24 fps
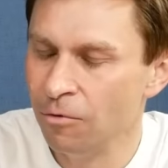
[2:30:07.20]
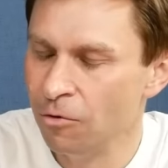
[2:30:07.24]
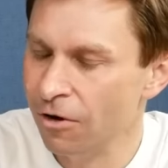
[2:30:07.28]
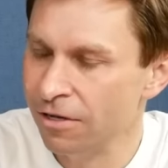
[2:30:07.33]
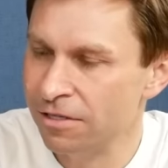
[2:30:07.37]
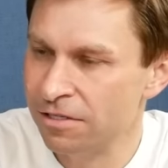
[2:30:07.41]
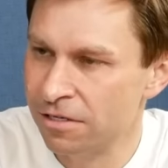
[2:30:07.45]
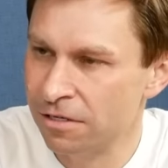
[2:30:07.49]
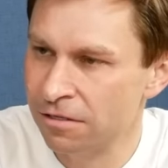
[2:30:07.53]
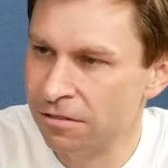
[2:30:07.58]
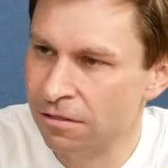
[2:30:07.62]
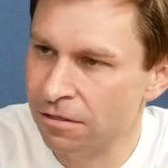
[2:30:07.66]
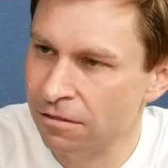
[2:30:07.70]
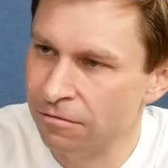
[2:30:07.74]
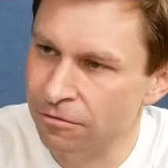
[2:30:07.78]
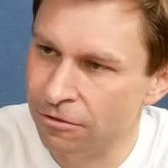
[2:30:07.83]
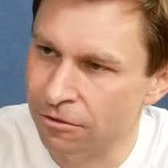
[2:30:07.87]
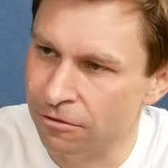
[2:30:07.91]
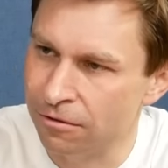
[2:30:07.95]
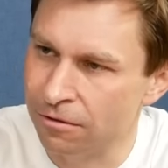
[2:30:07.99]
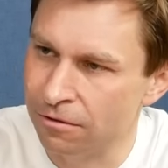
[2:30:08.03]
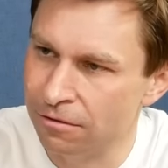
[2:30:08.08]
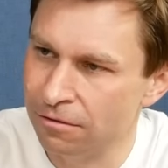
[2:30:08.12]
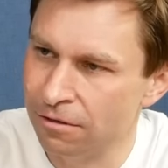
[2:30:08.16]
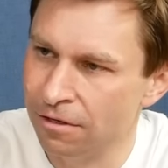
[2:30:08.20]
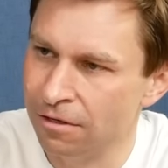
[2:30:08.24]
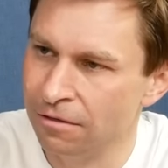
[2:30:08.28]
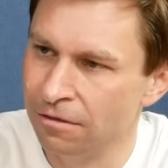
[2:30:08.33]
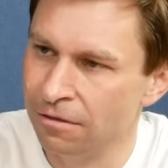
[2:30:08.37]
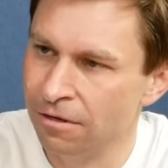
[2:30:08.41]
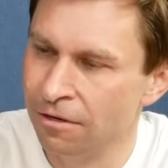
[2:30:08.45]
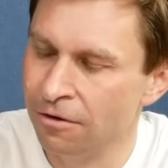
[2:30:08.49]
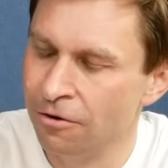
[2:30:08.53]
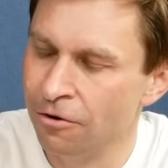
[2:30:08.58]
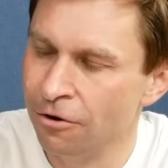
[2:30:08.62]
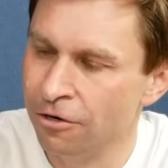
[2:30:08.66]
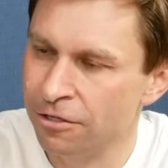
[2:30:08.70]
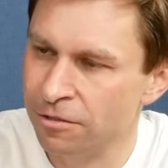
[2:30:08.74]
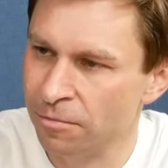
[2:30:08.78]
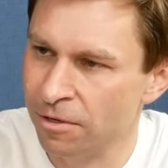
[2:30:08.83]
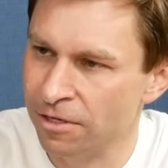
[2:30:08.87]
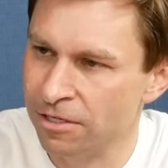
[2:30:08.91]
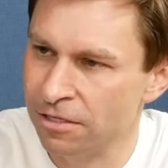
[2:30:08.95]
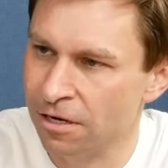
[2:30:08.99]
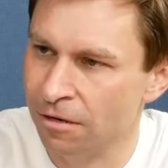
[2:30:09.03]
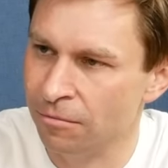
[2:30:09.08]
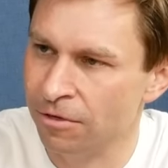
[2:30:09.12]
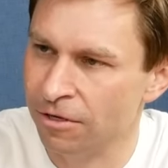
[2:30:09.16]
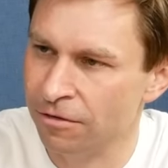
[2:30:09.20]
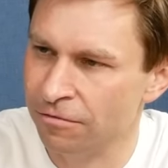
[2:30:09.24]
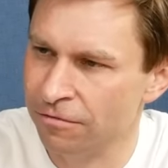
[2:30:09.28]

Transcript: quite sensitive to it. It hurts my stomach.